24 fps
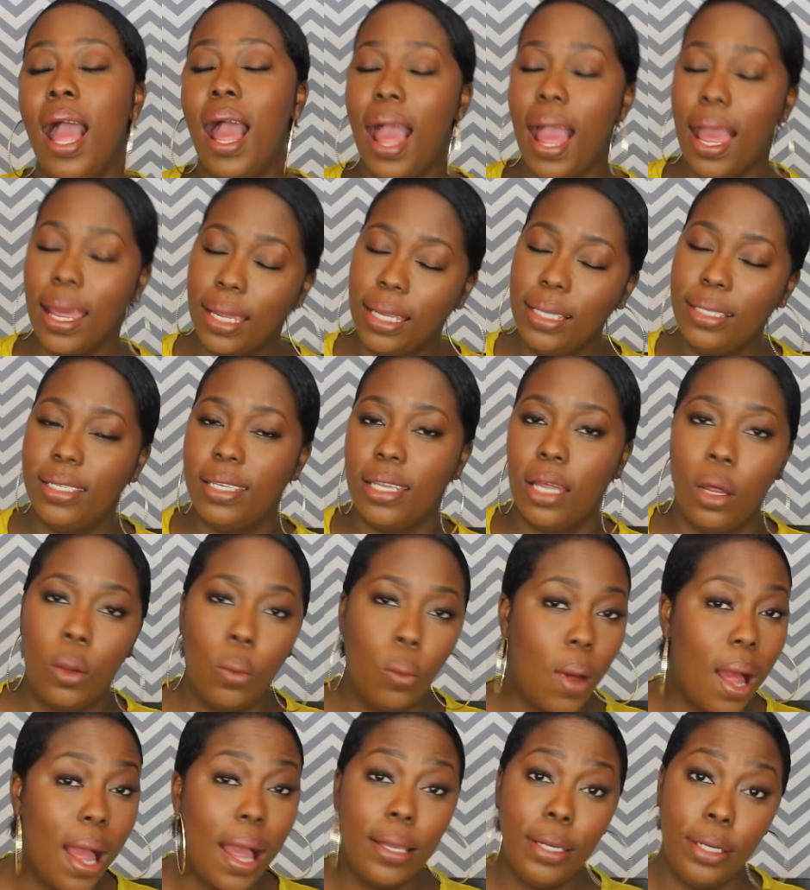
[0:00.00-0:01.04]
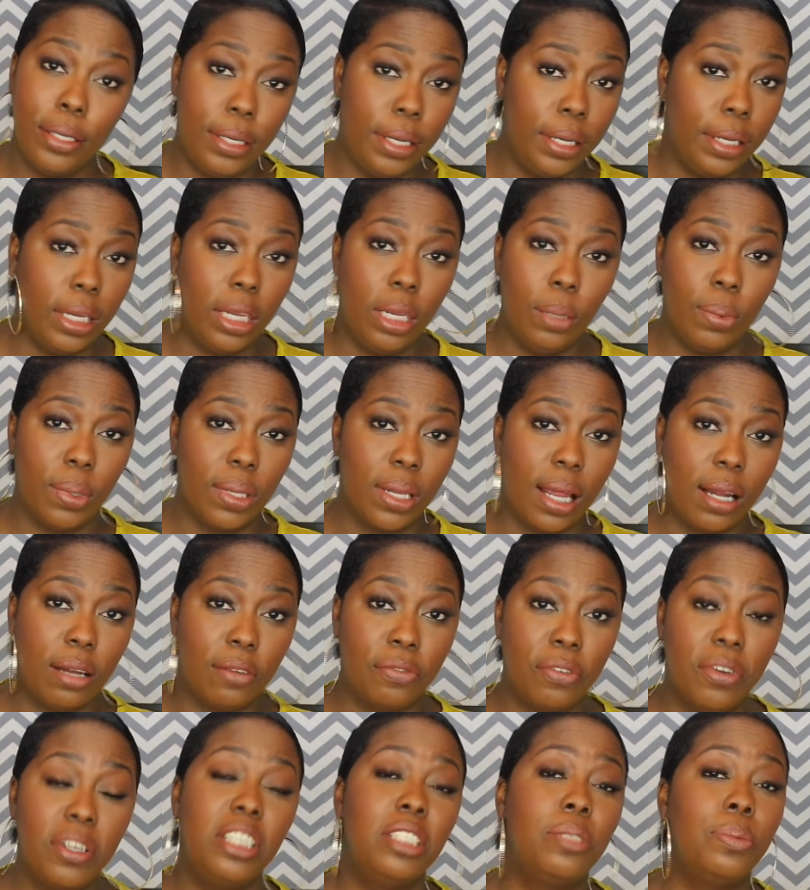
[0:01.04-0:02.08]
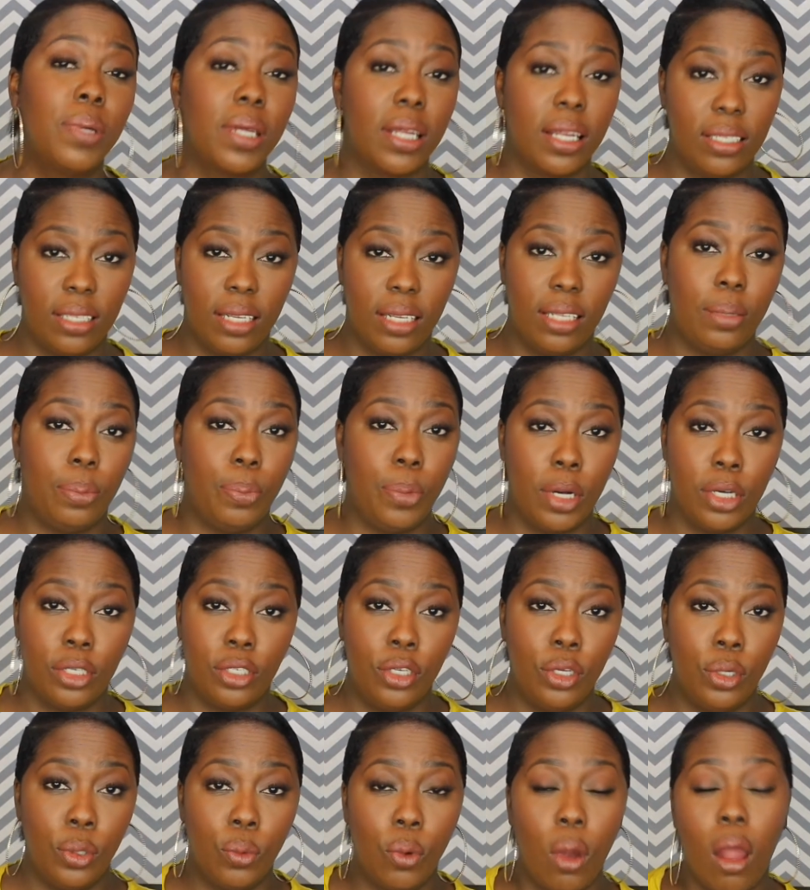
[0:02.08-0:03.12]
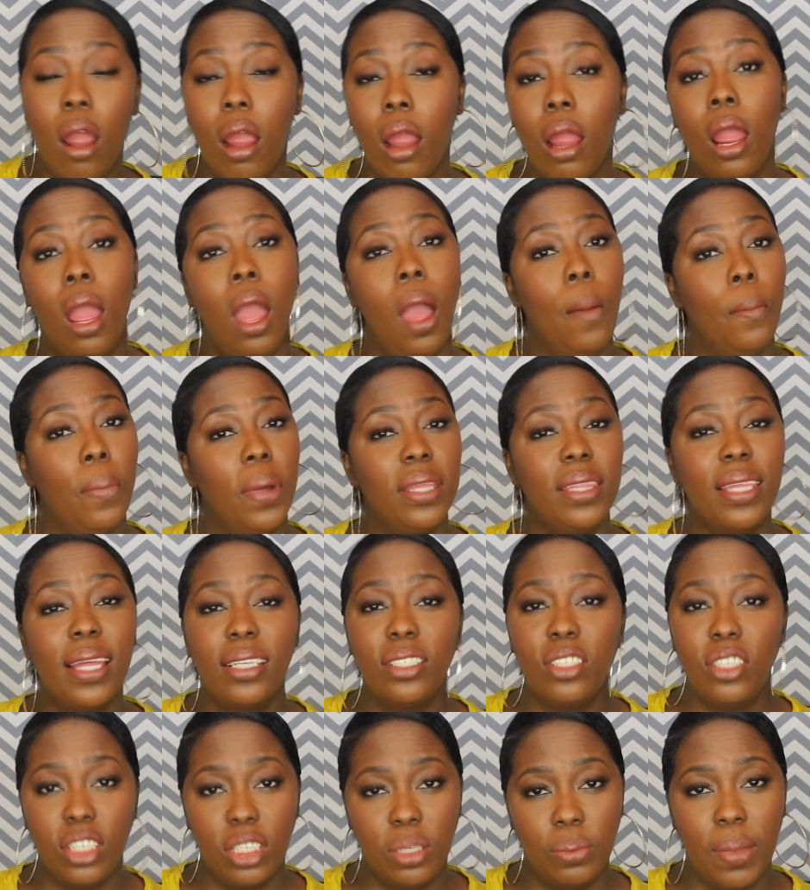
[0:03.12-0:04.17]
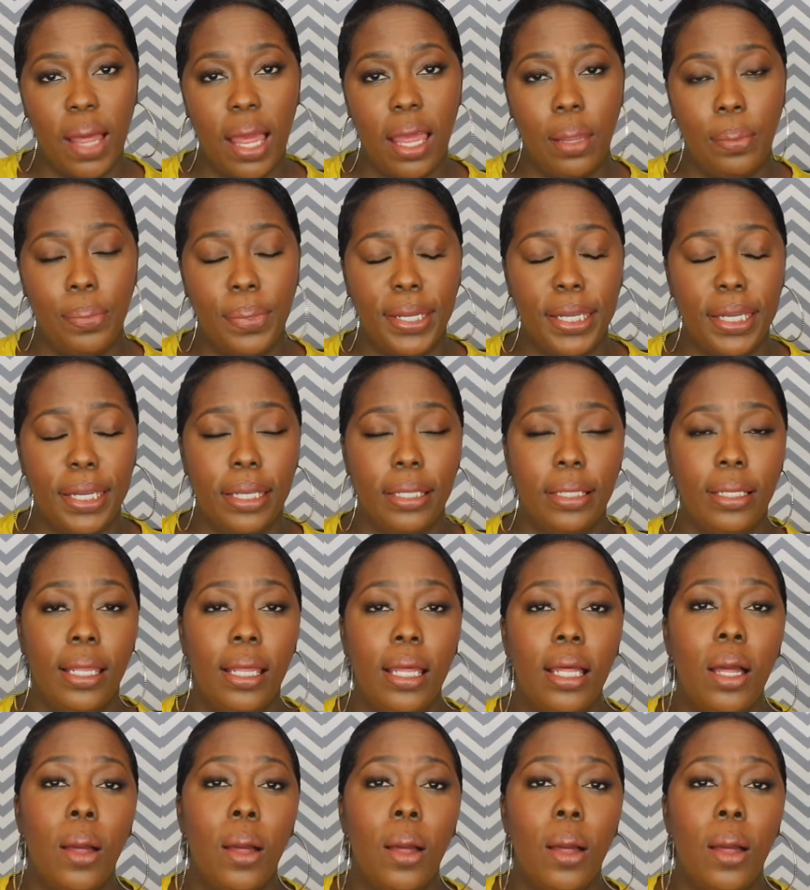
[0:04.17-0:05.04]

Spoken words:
I can tell why you didn't keep a lot of friends because of the person you are, but that's just my opinion.